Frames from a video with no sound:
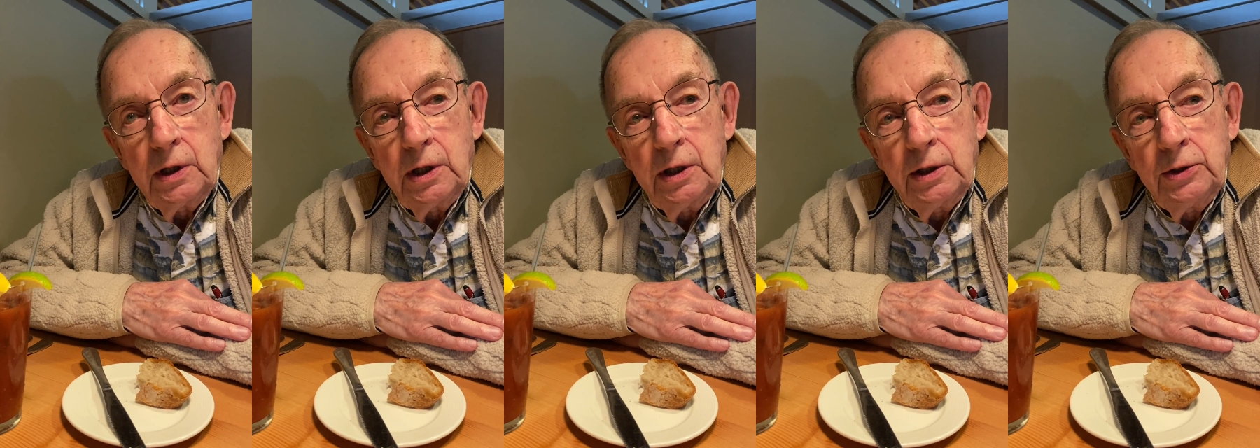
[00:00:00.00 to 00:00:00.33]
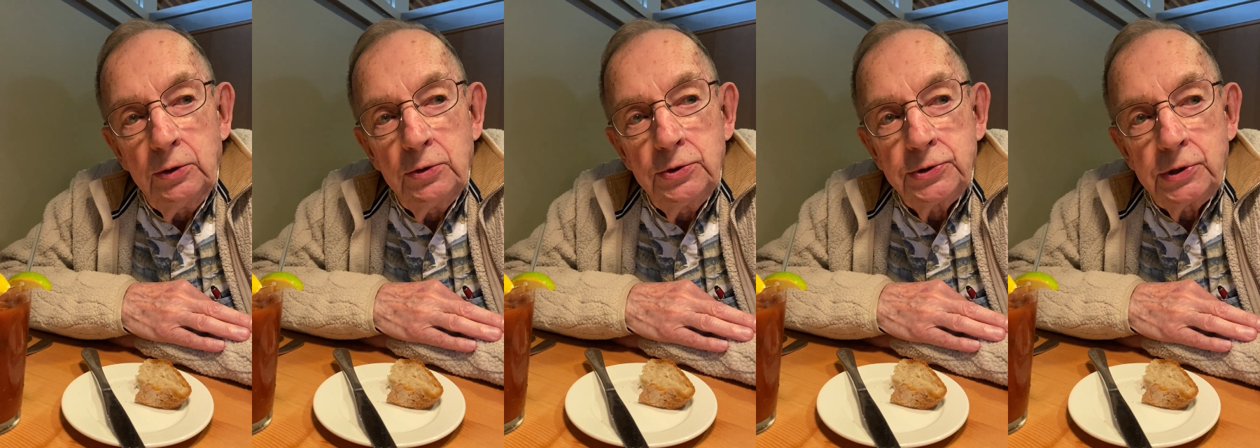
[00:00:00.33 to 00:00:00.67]
and
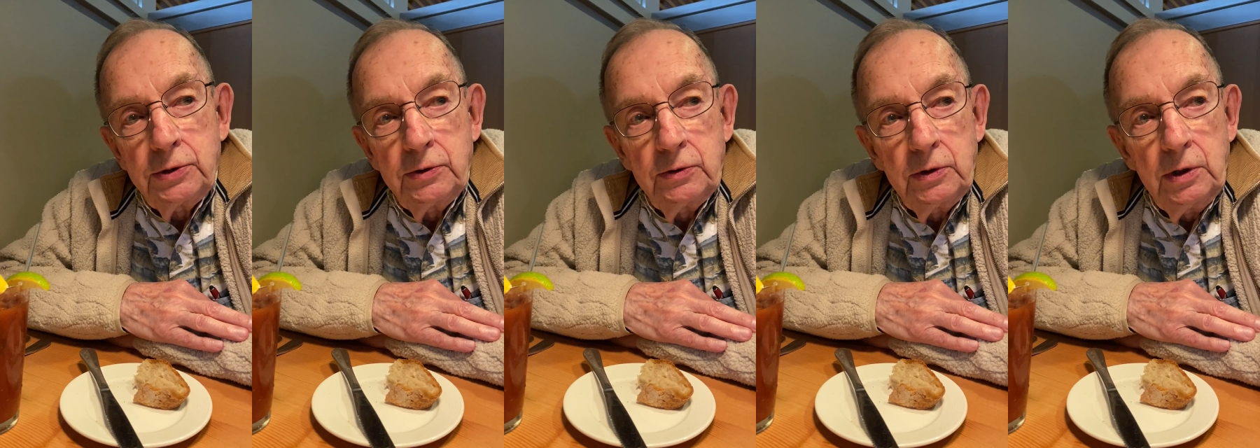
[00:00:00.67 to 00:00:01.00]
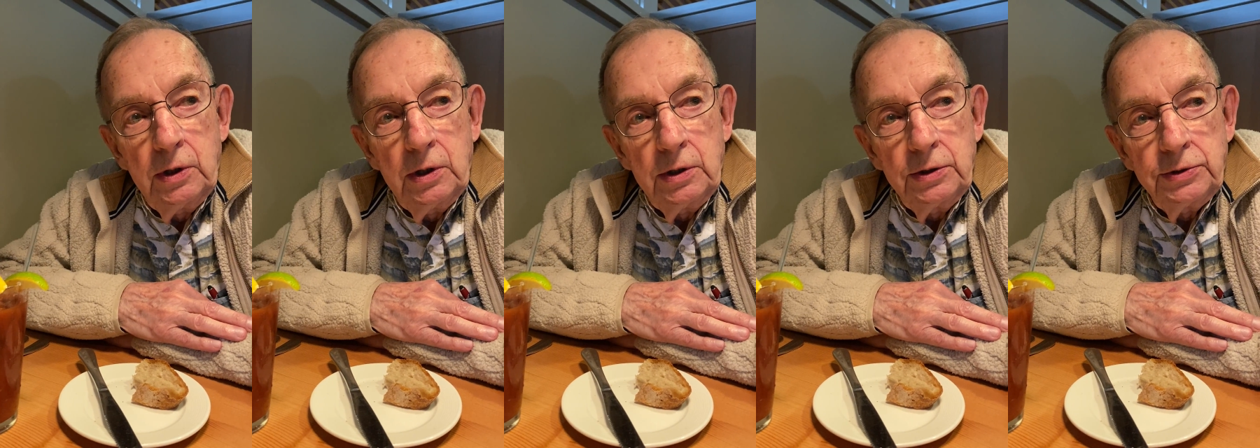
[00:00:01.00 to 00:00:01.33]
use a
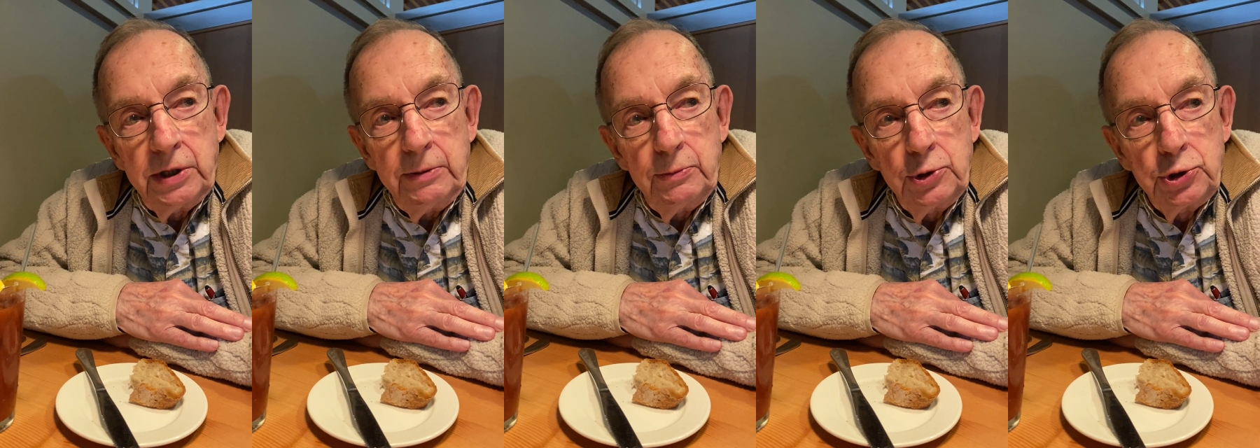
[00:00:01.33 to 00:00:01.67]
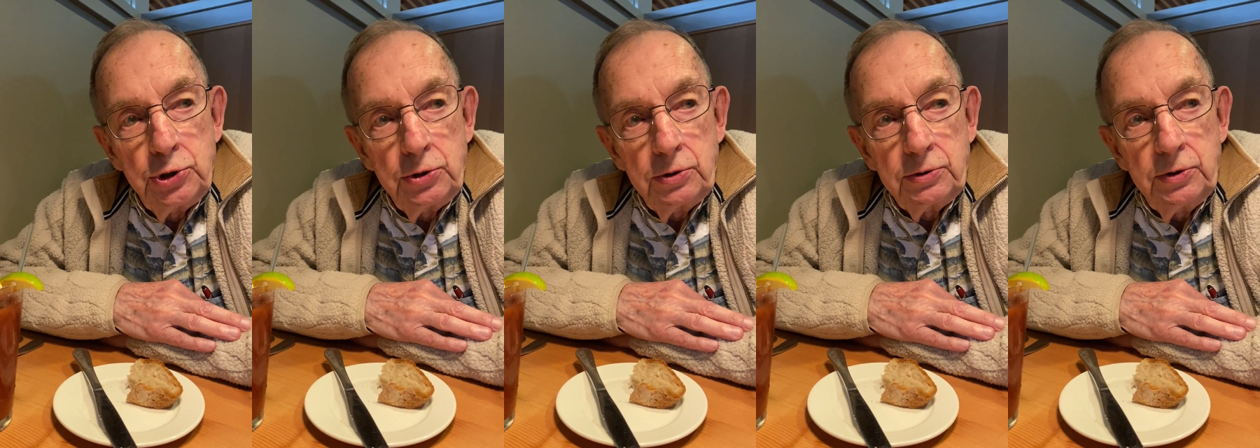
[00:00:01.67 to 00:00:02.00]
tape
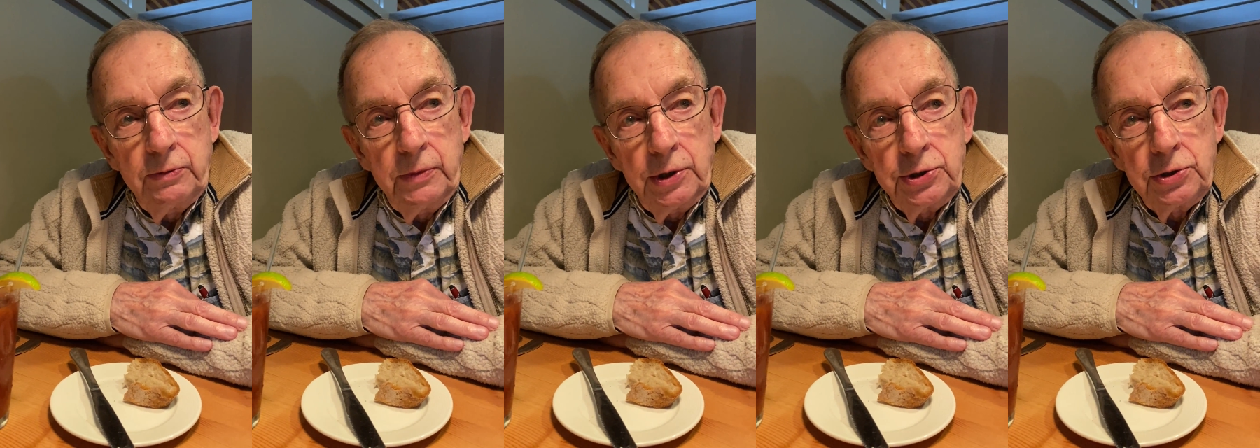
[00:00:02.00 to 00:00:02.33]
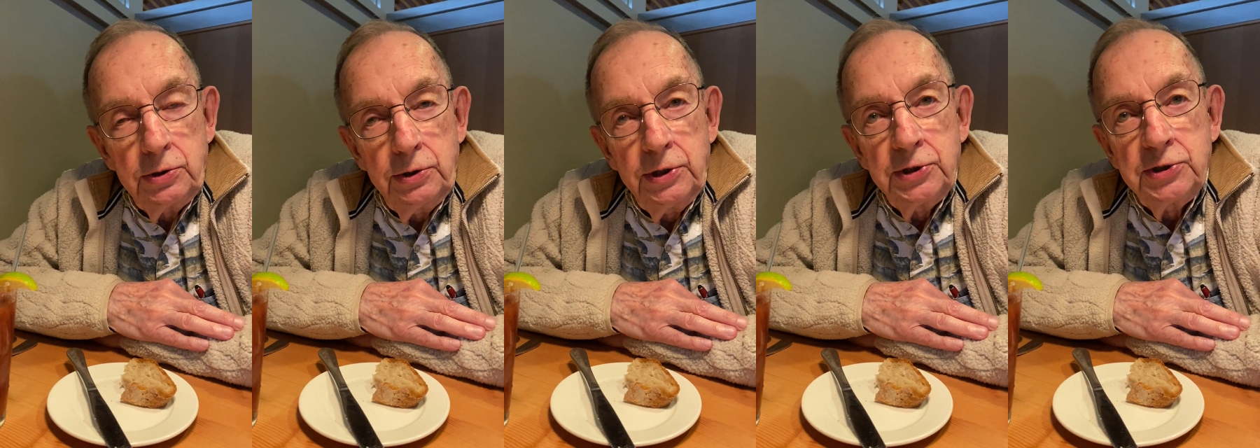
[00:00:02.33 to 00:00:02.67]
measure to measure
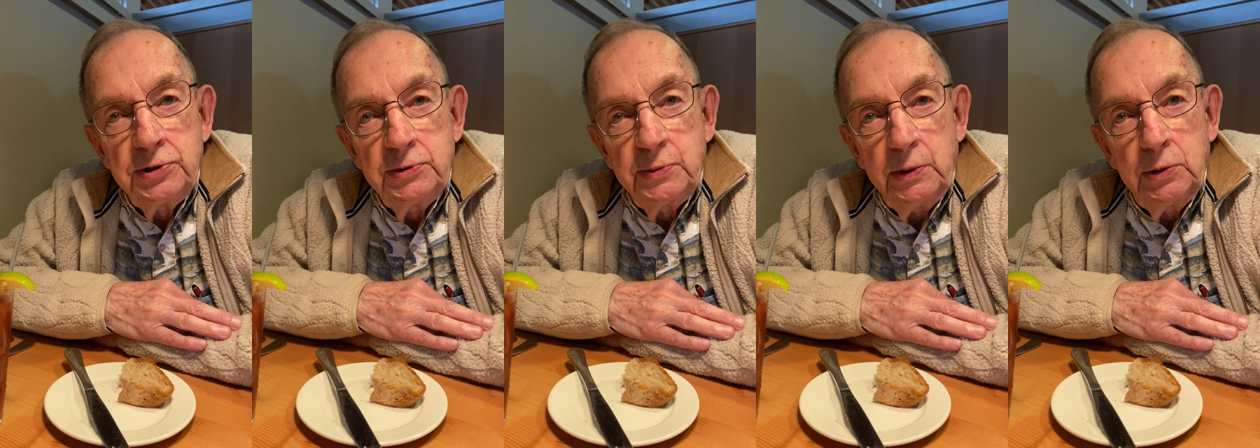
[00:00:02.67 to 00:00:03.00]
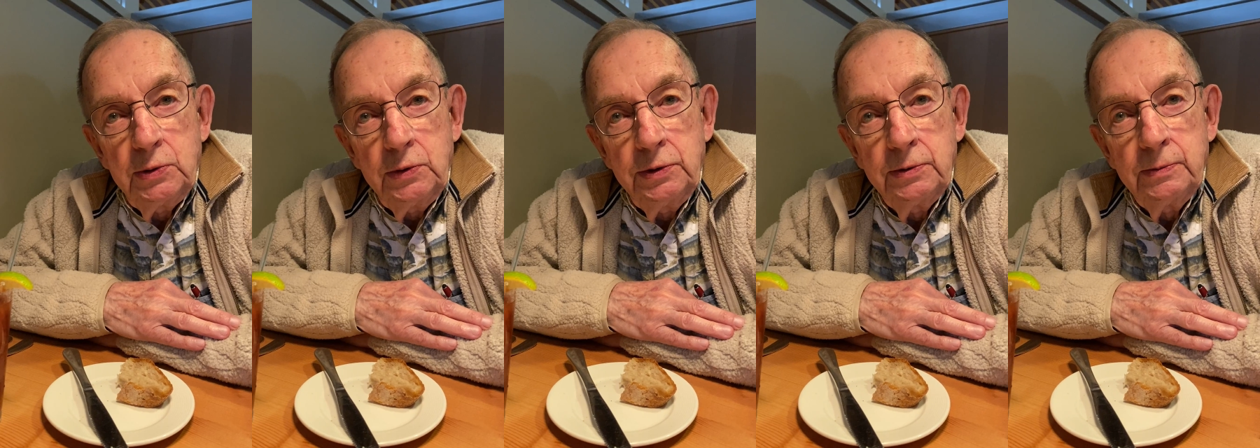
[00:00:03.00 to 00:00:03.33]
the distance
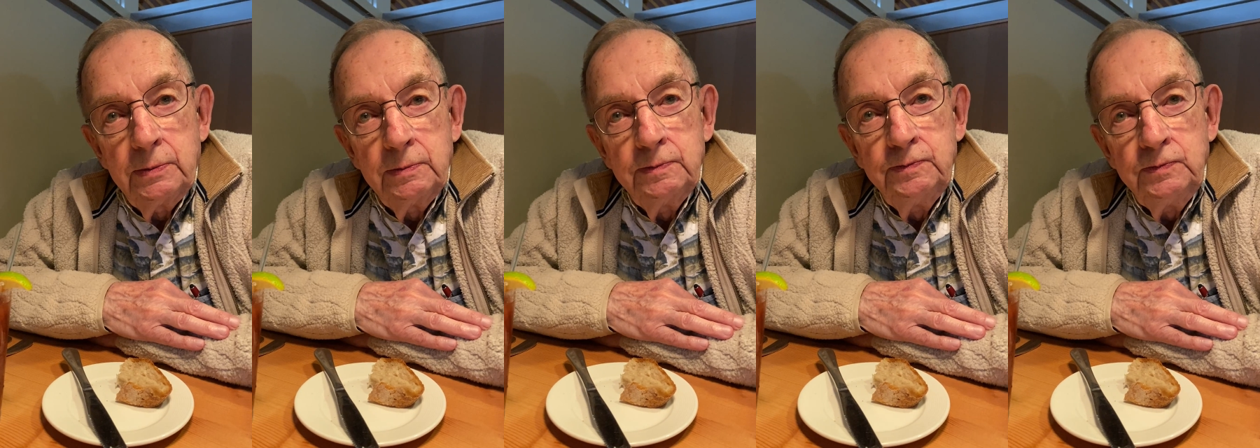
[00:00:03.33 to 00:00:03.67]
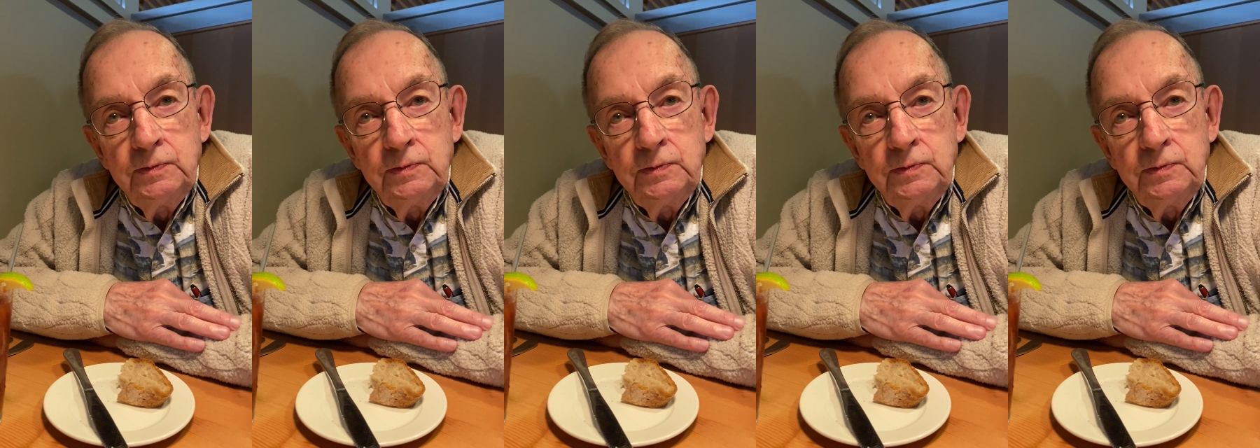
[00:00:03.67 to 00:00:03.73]
between them